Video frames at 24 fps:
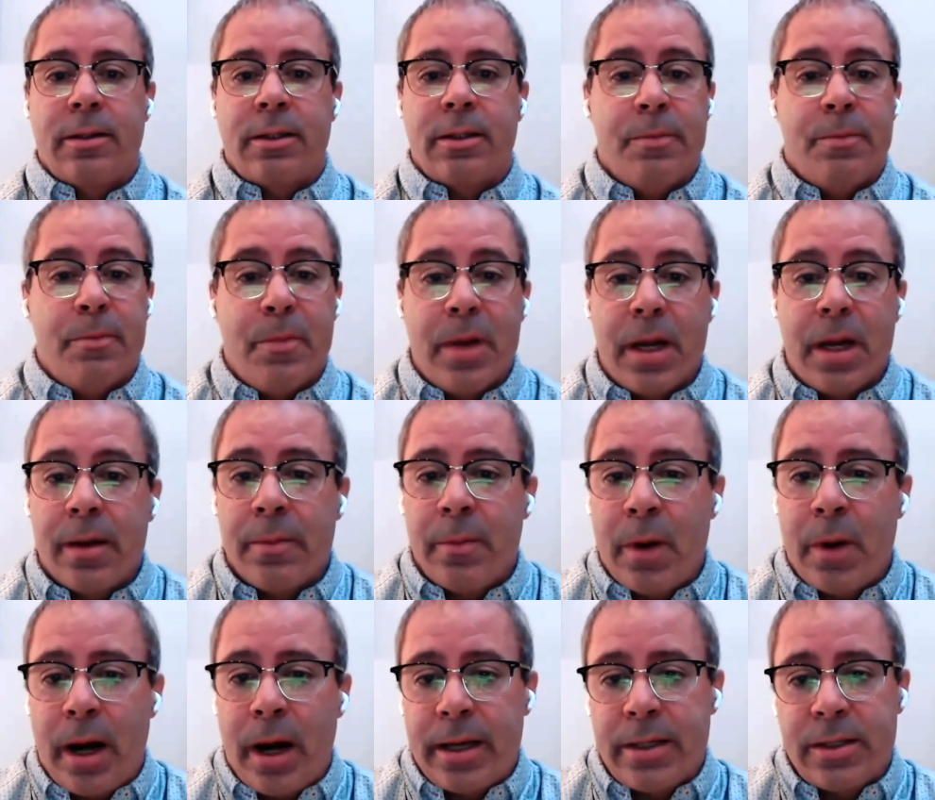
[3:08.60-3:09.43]
to
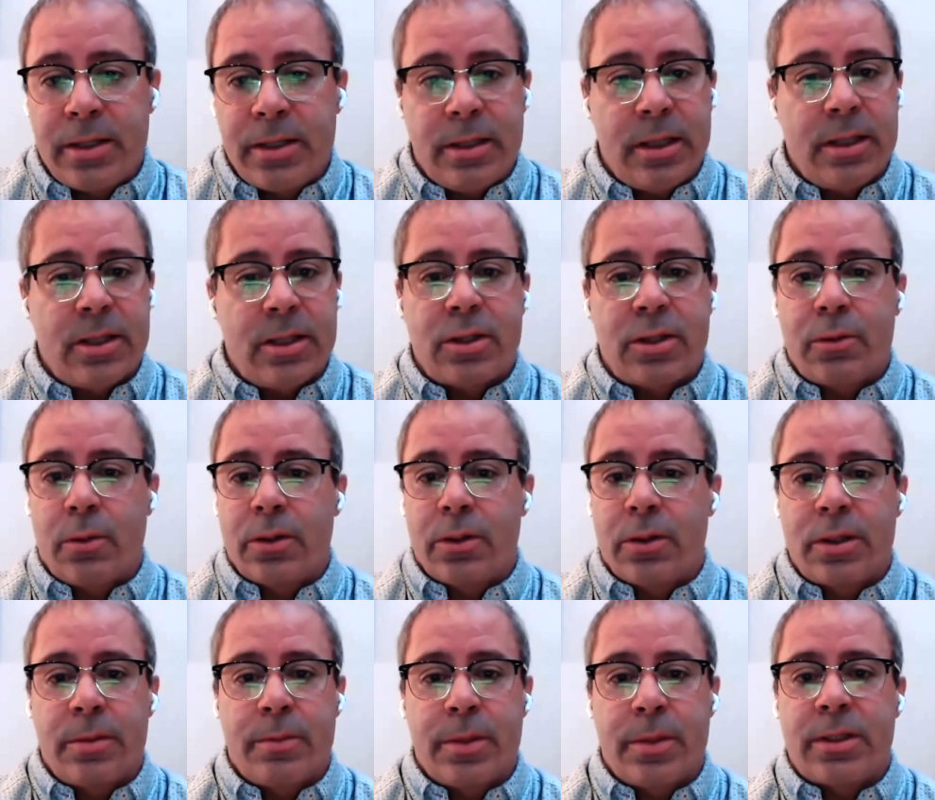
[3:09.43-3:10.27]
minimize these
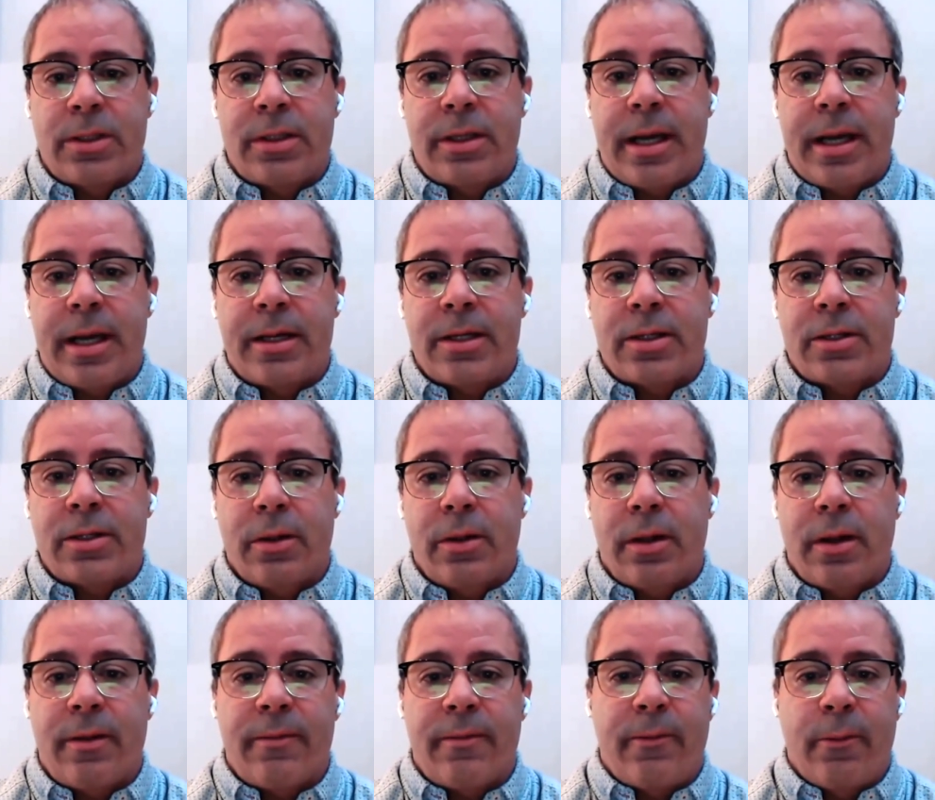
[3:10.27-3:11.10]
sorts of mistakes
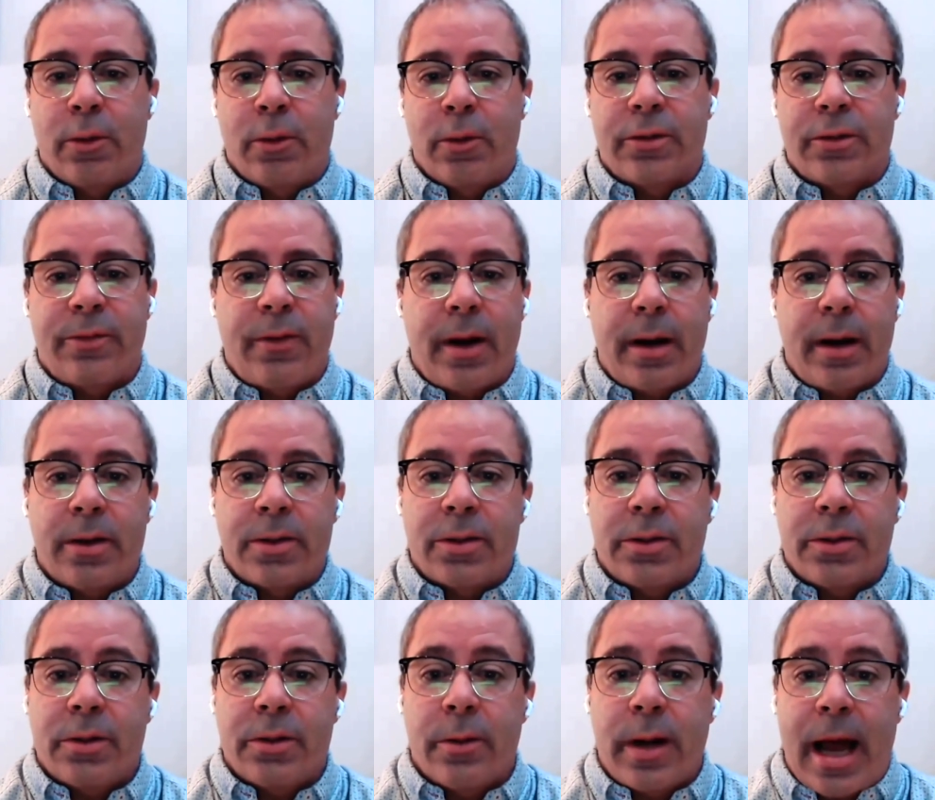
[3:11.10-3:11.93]
so that forest
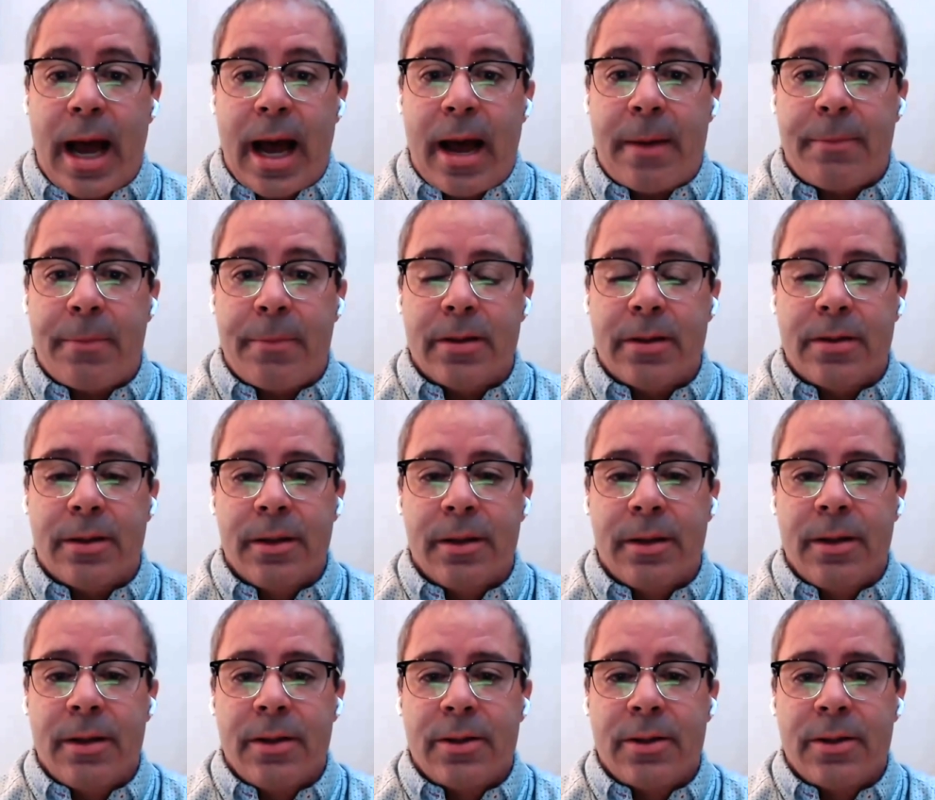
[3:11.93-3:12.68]
fires don't happen.